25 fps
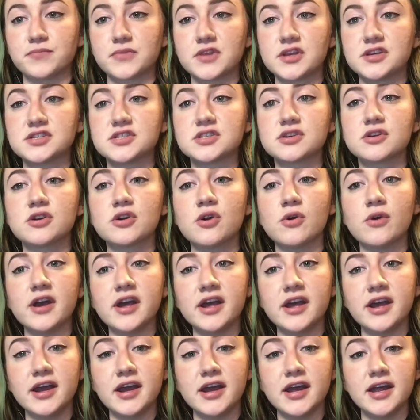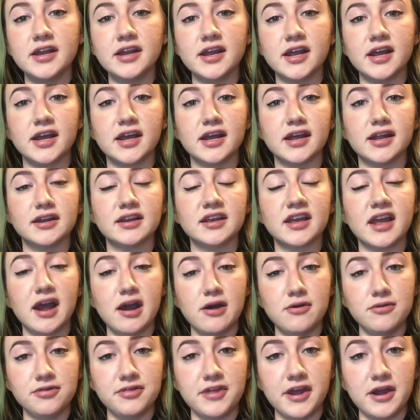So go ahead and
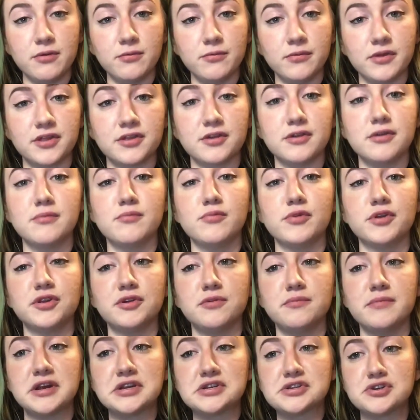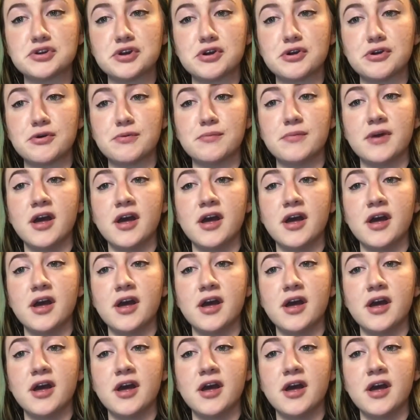count that rhythm with your metronome,